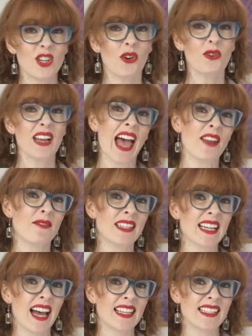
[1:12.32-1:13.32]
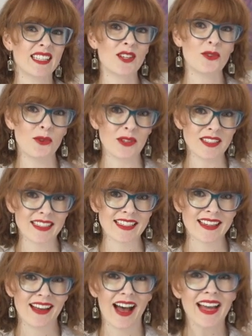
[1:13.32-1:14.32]
Don't advertise the
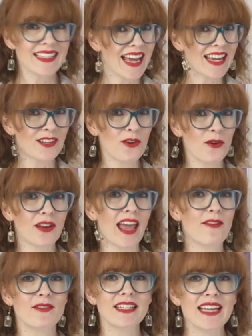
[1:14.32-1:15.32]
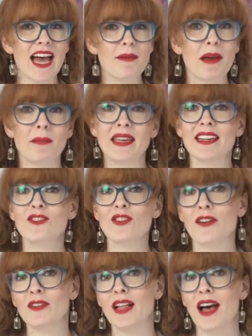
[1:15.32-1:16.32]
goods. I take note every time I'm in a
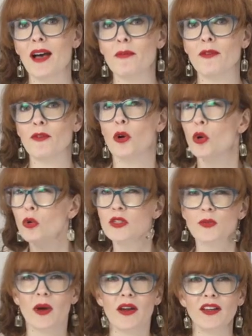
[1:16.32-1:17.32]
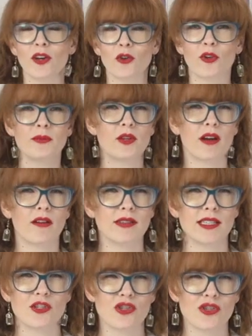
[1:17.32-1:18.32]
travel hub of who is wearing a
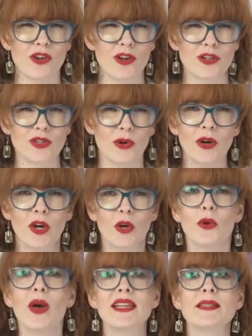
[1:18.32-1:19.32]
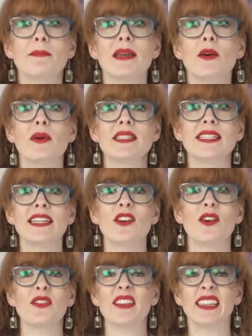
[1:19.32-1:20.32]
cryptocurrency shirt or who has a Bitcoin
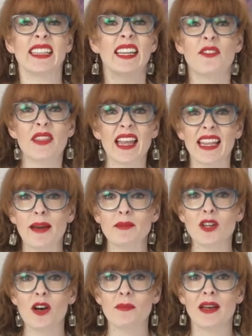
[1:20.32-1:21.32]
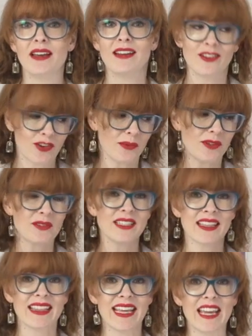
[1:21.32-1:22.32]
sticker on the lid of their laptop.
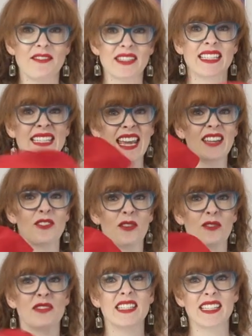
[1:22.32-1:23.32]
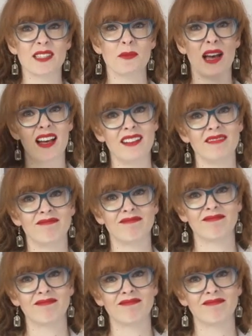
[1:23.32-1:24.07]
Criminals and thieves take note of this as well.